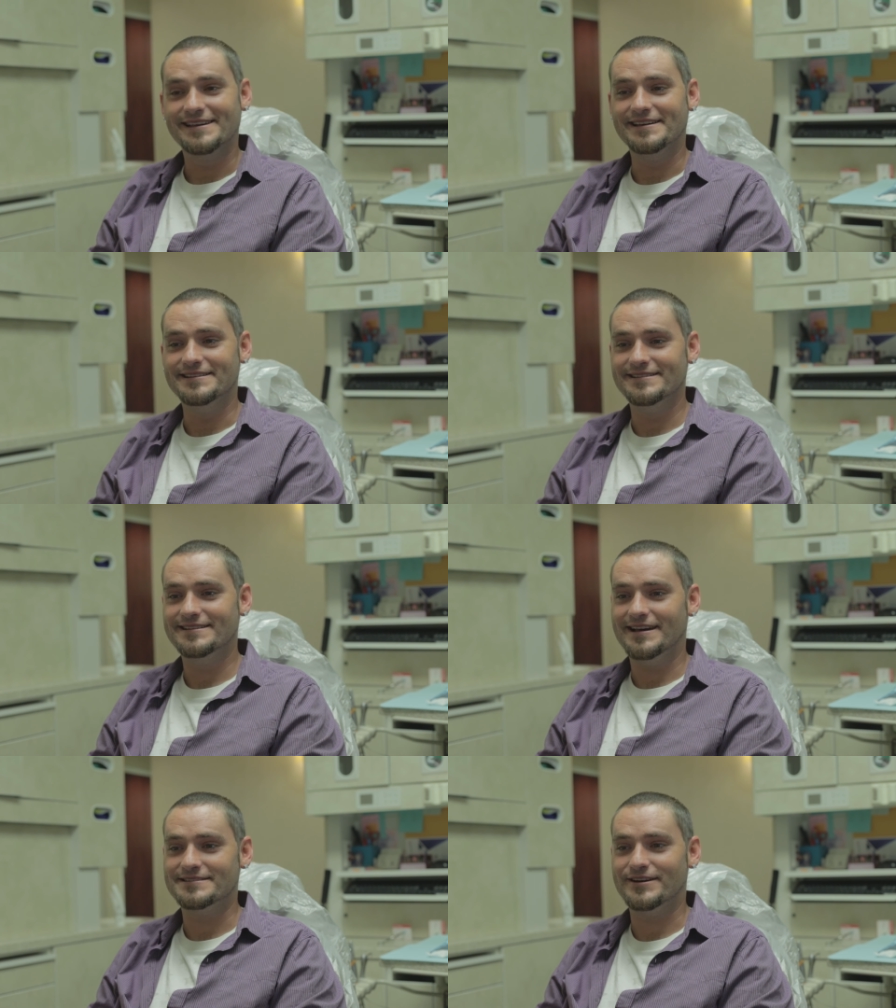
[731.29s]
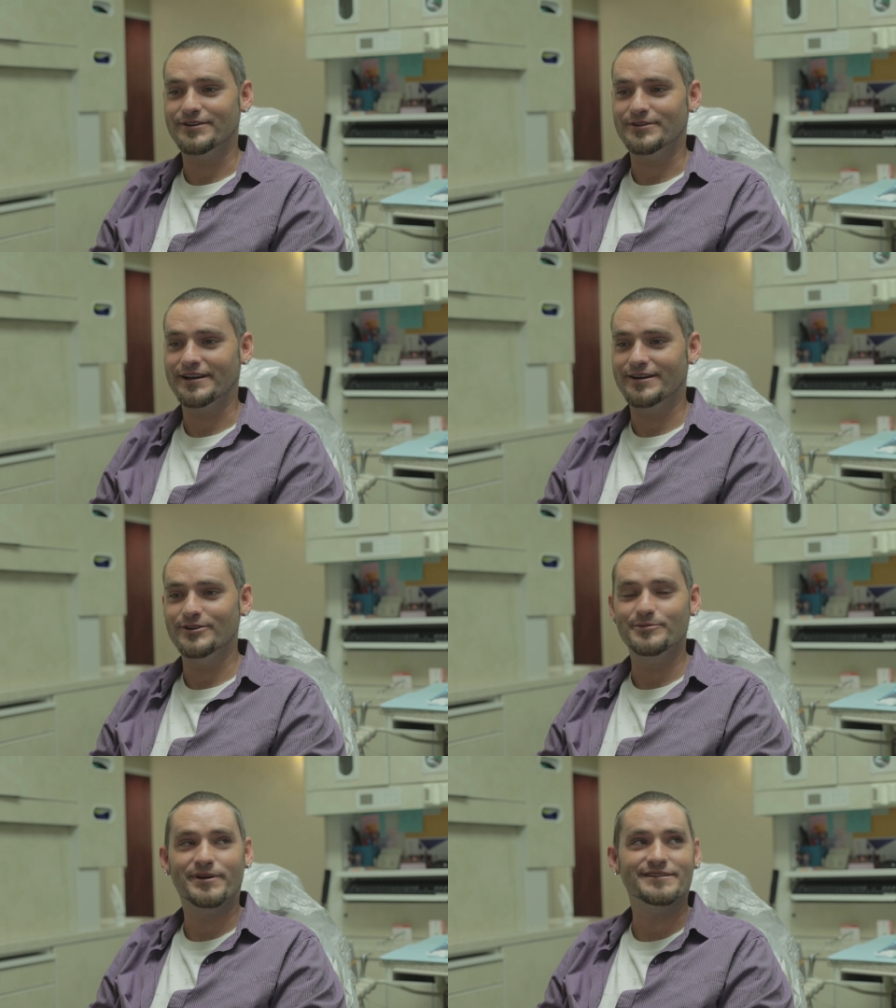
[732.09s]
And I talk like an
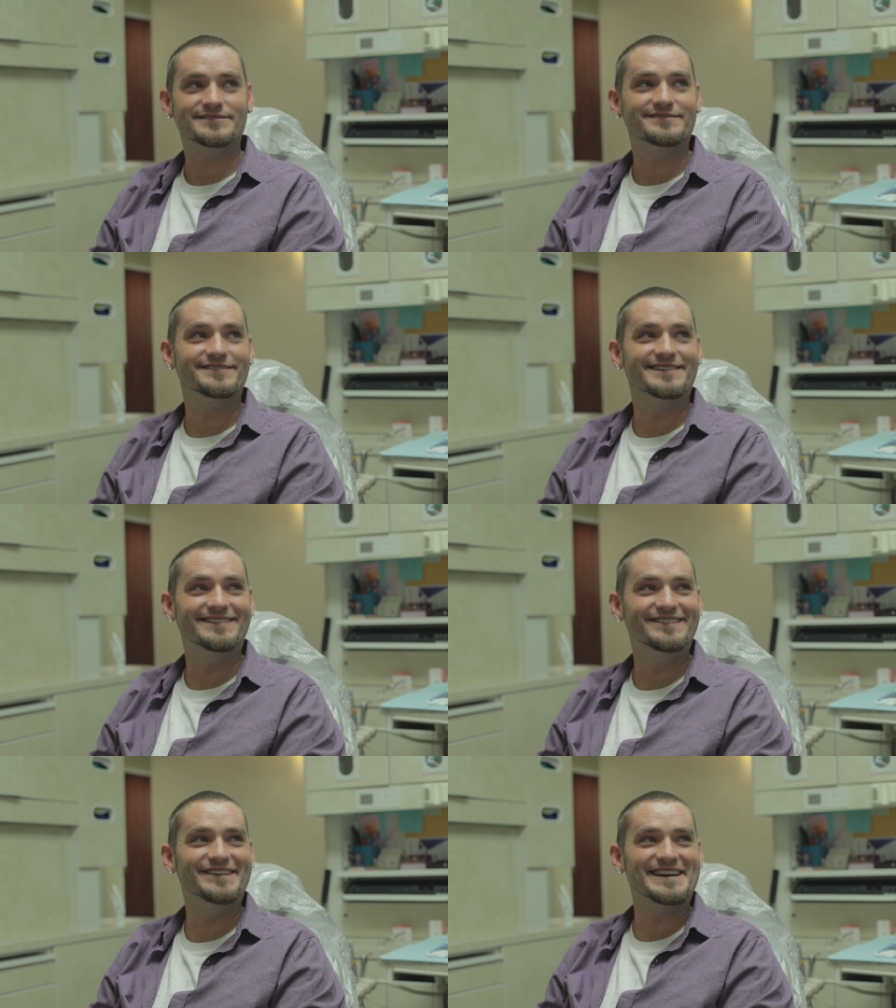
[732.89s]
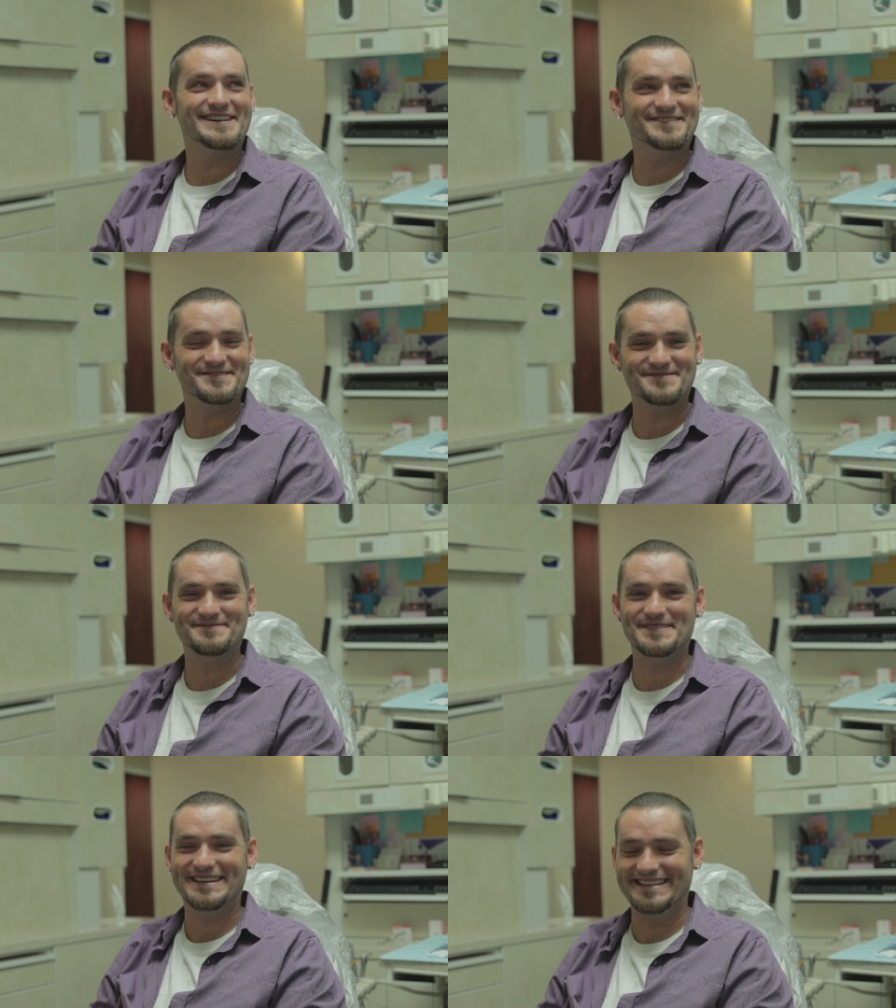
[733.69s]
old person when I have them.